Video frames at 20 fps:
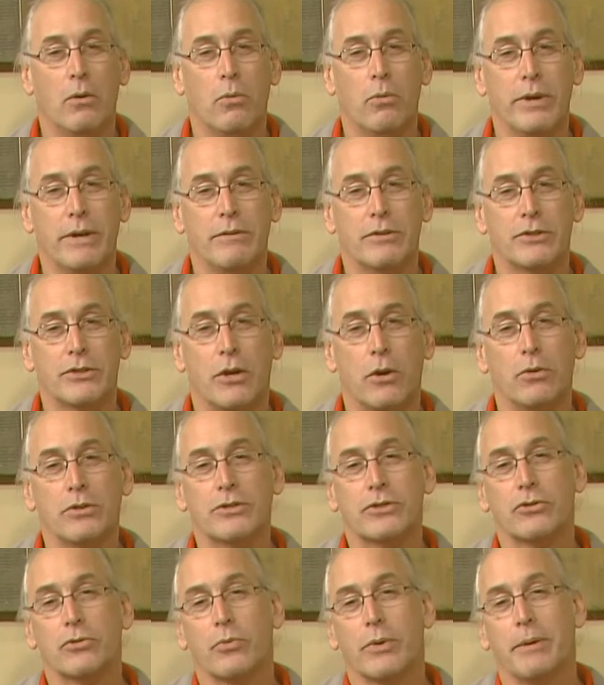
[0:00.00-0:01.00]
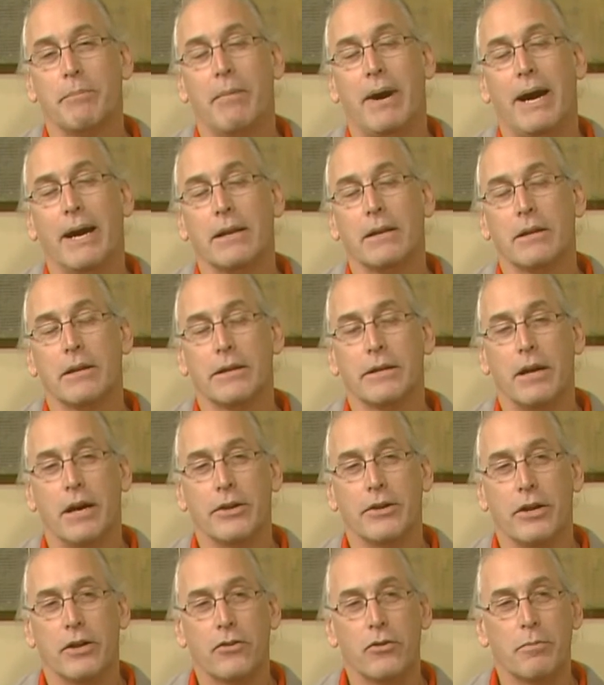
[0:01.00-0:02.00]
we chose to remodel an,
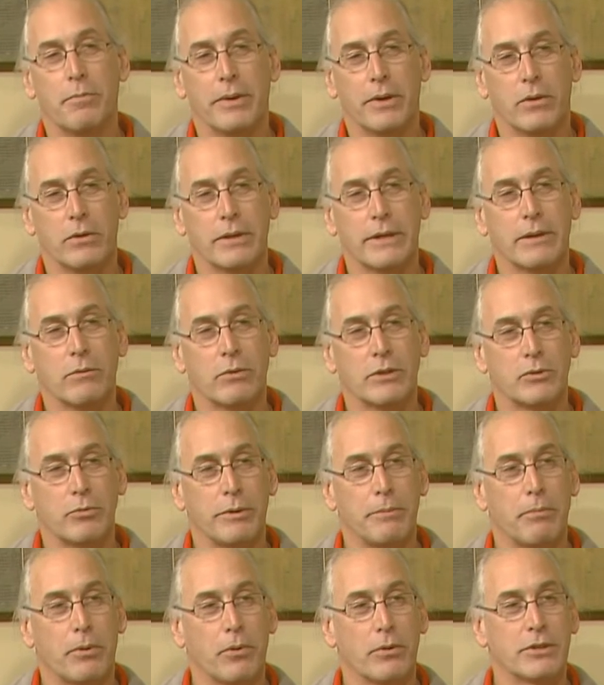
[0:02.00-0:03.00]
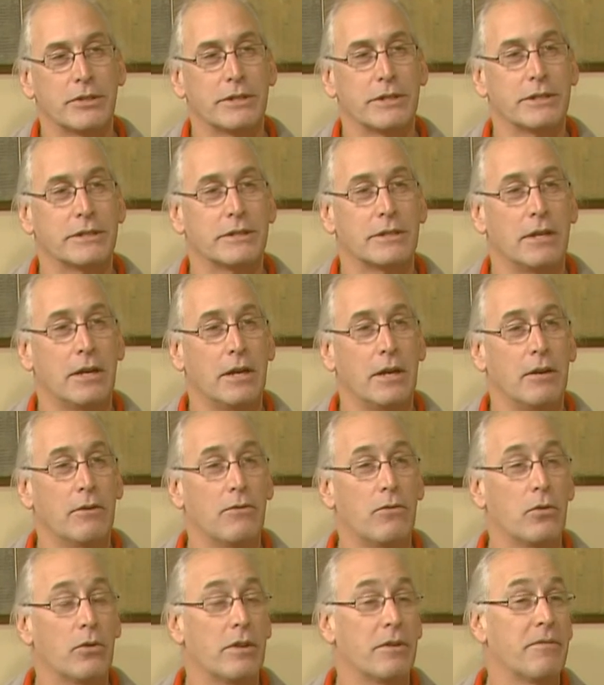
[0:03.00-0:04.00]
another building, which we purchased
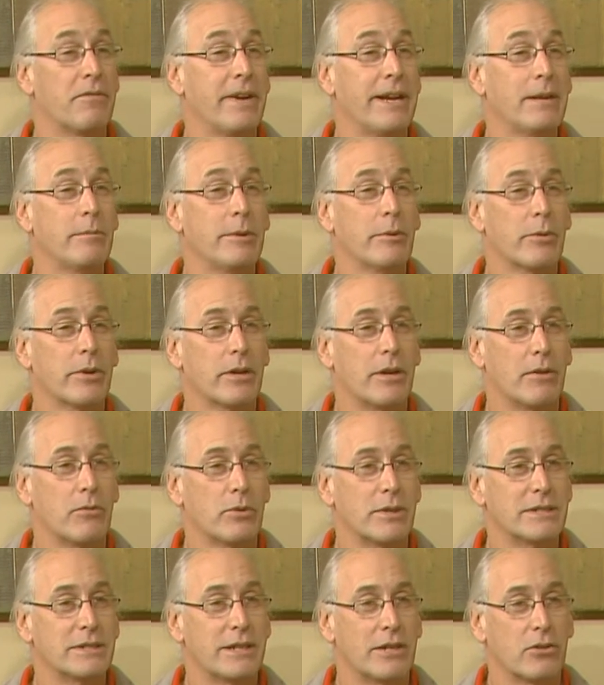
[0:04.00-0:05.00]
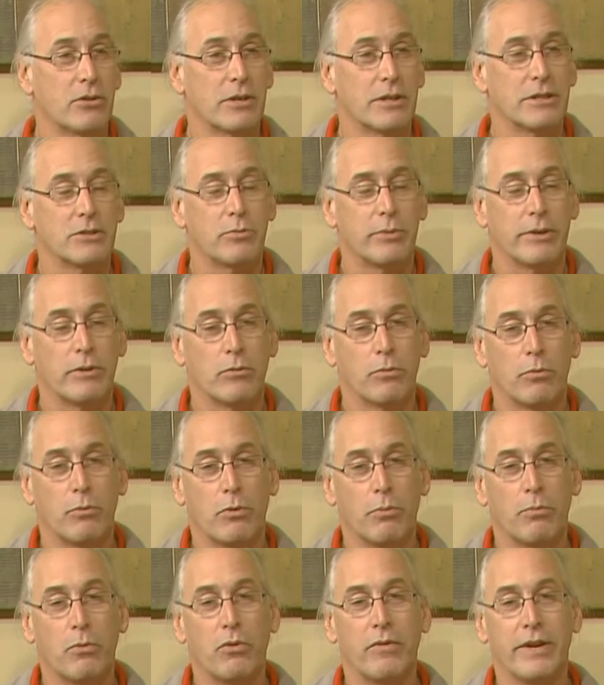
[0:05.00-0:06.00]
for the Family Recovery Center because we
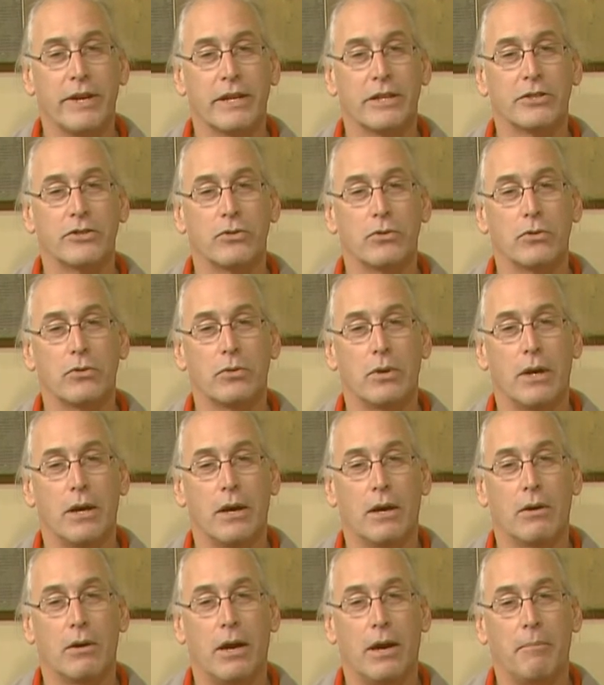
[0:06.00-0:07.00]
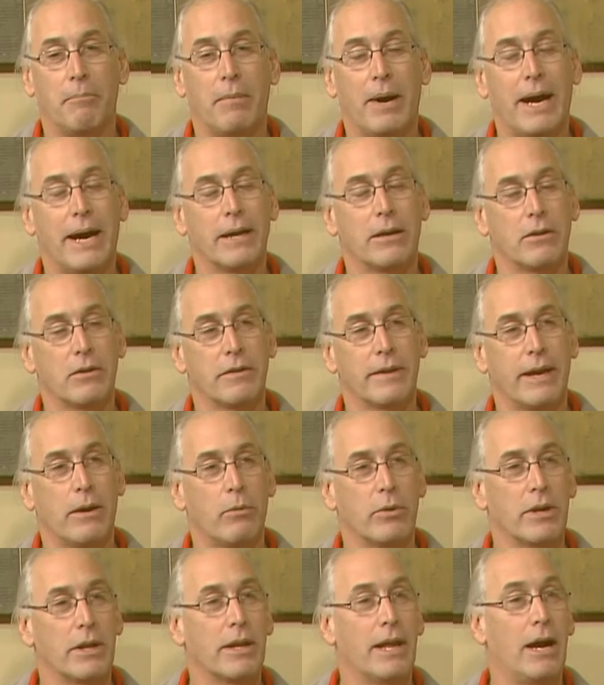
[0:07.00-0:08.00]
were moving into a, a, model that
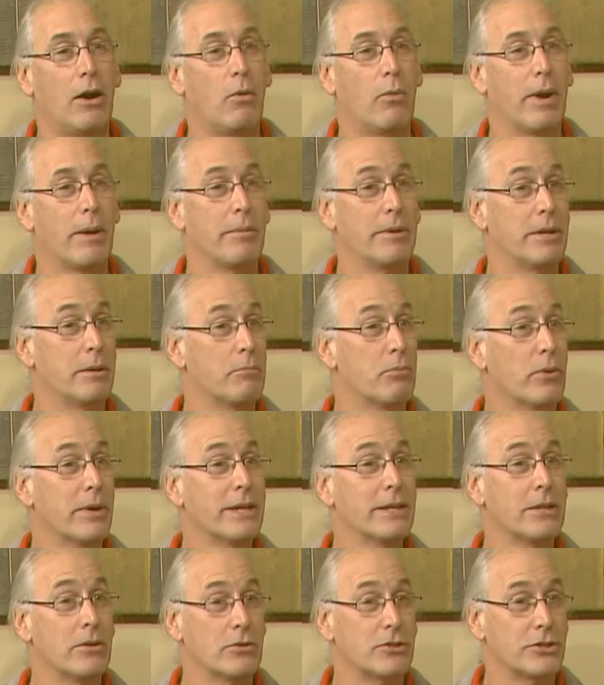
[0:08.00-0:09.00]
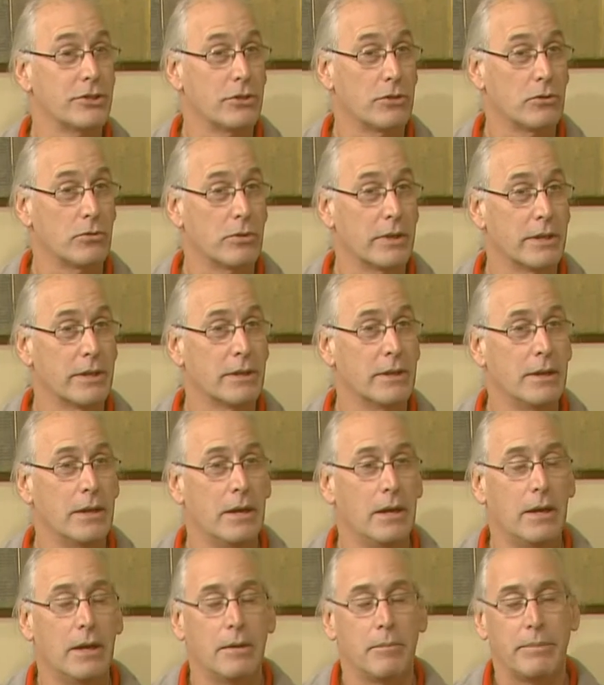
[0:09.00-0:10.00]
would allow women to bring their children.
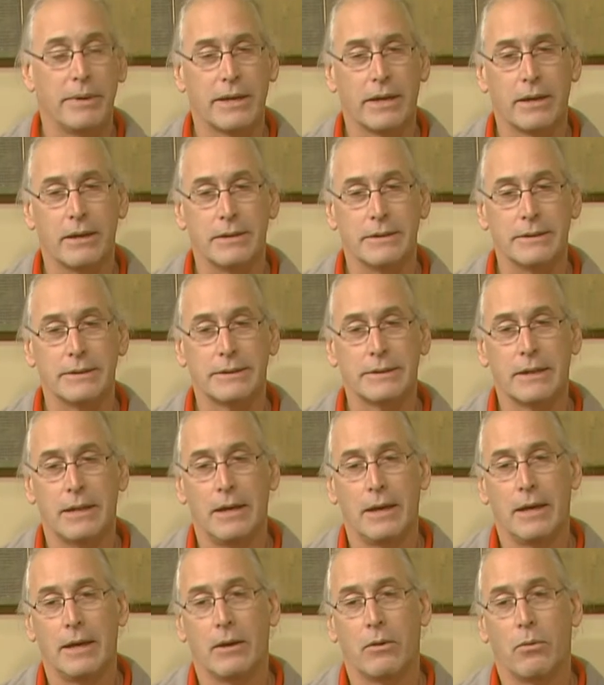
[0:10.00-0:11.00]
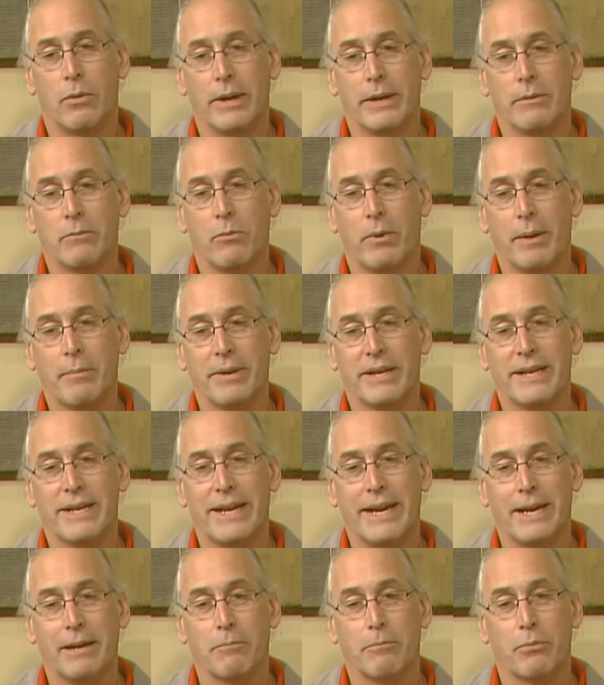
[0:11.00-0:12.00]
Okay. Because when women
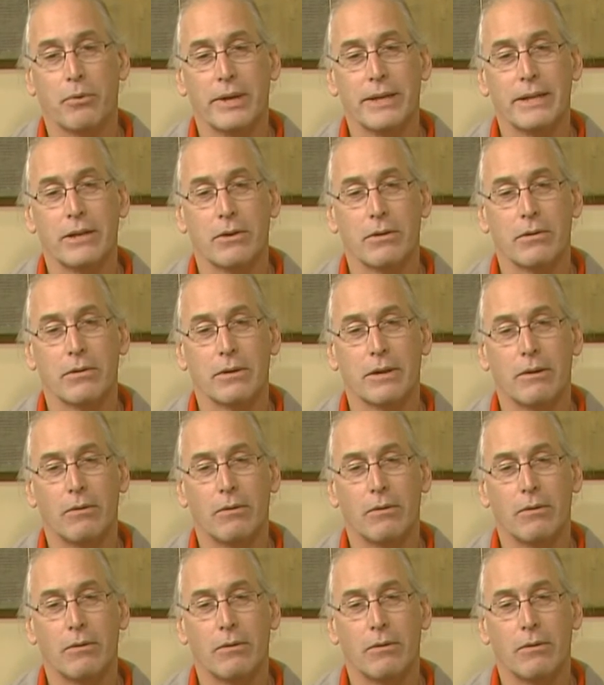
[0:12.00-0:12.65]
can't bring their